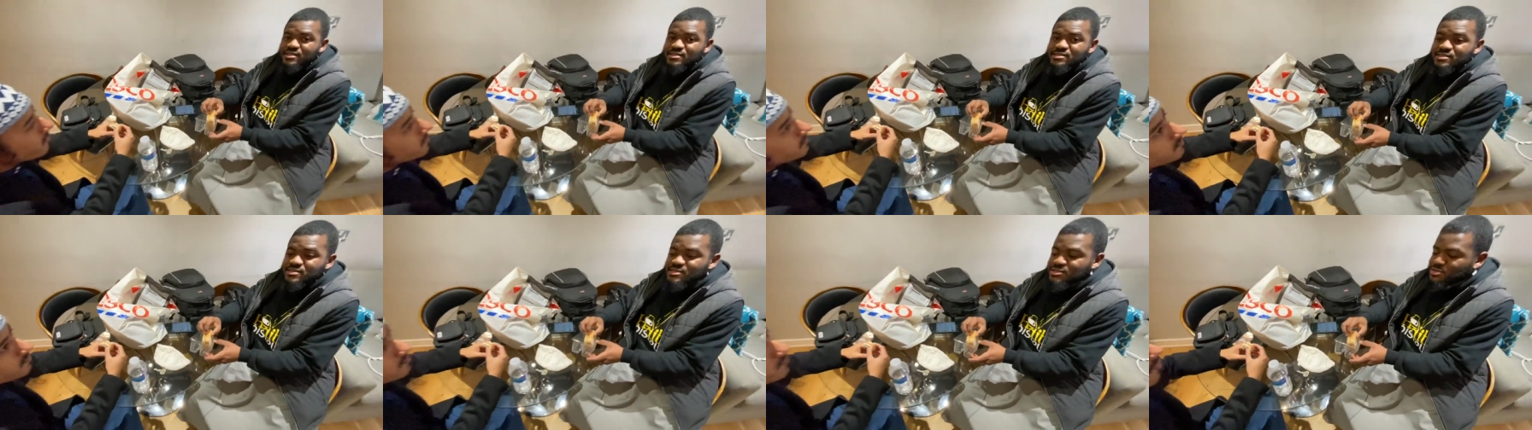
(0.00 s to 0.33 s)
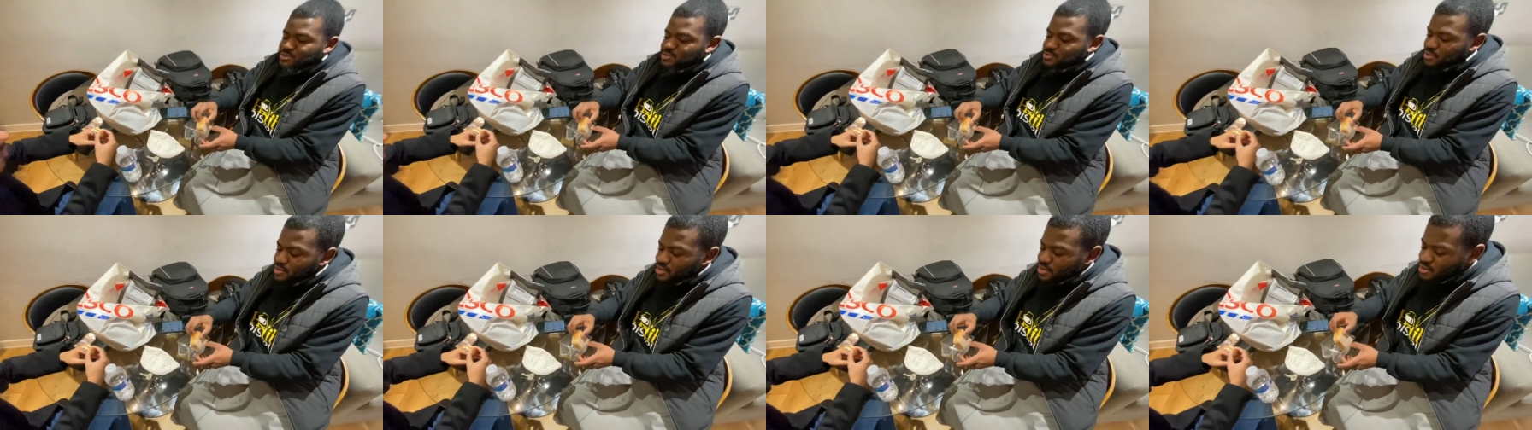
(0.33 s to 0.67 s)
He's
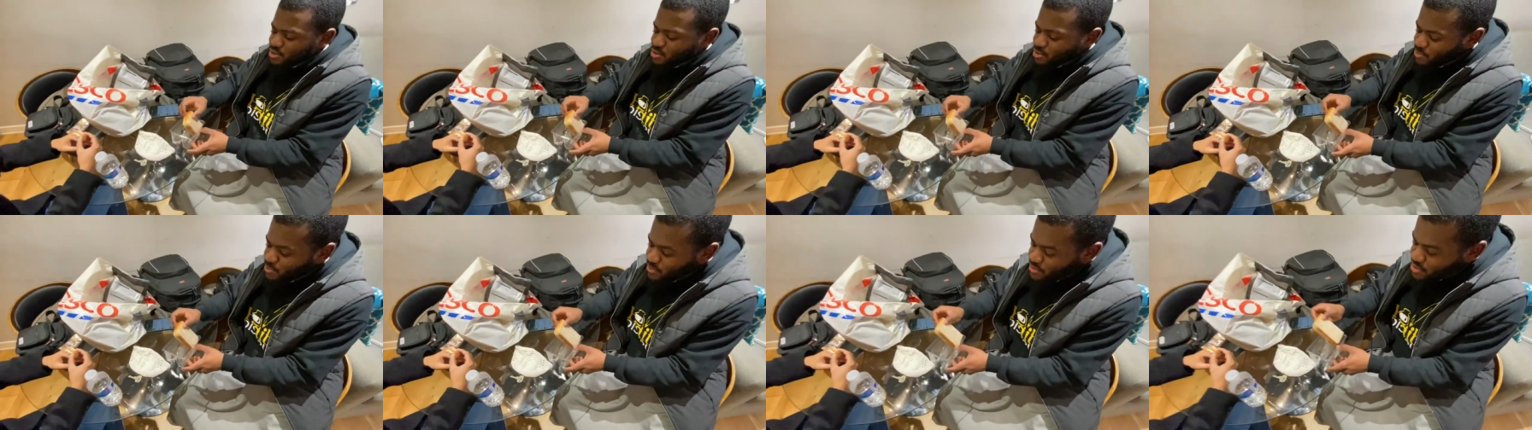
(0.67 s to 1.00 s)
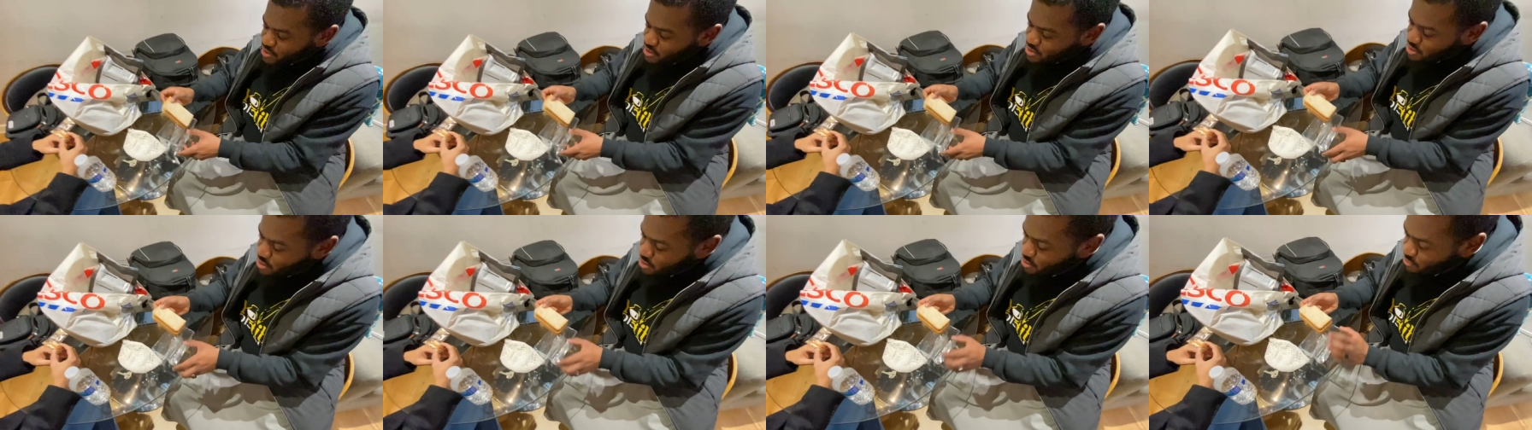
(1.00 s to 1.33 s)
destroying the
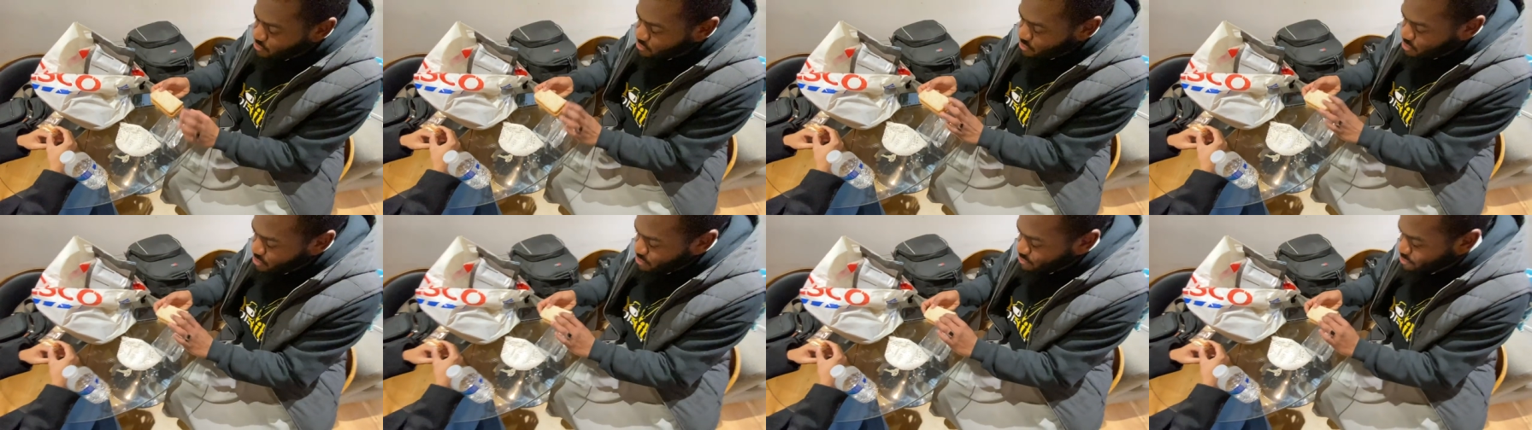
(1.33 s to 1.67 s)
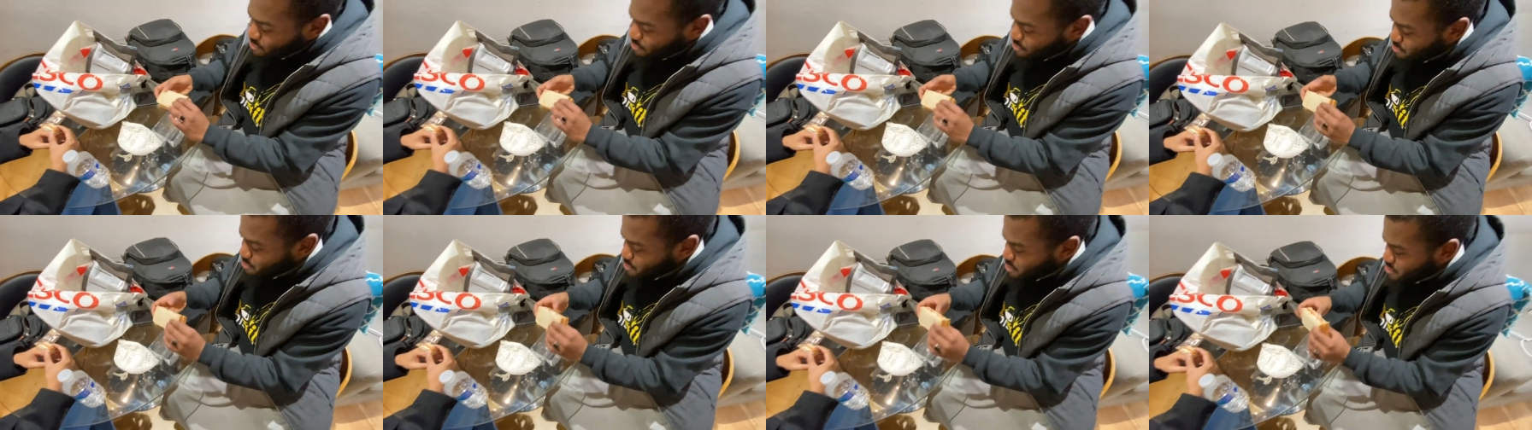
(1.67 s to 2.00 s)
reputation of
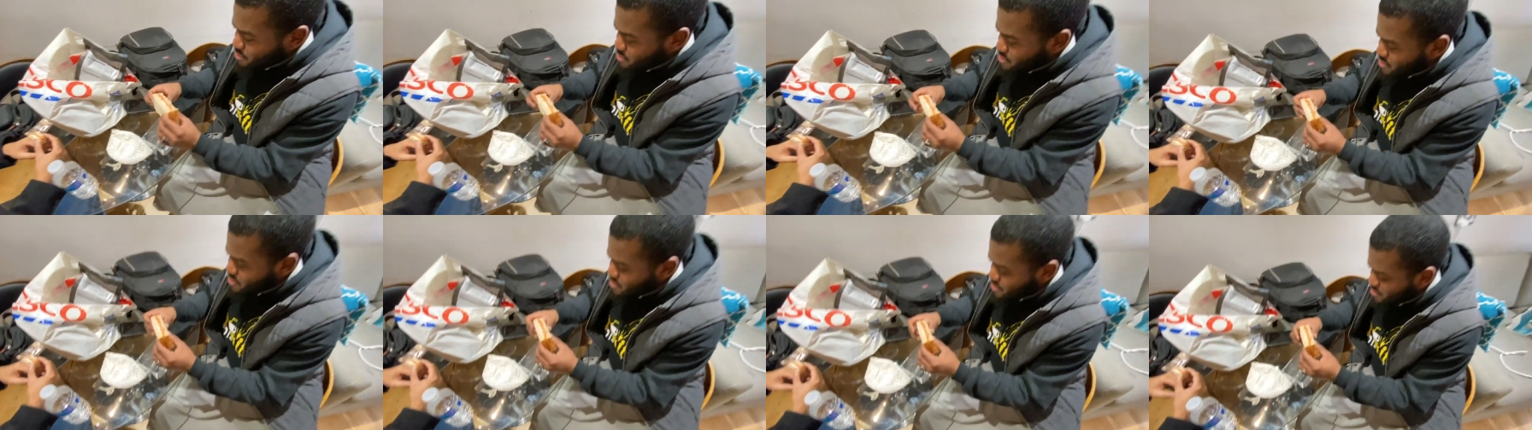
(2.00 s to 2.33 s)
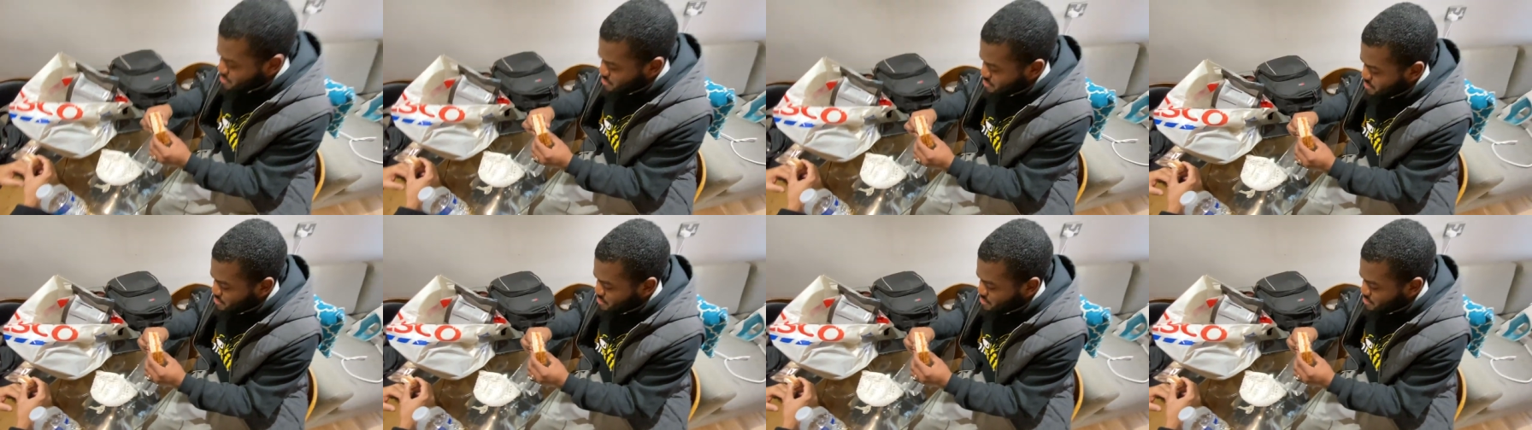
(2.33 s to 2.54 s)
brothers.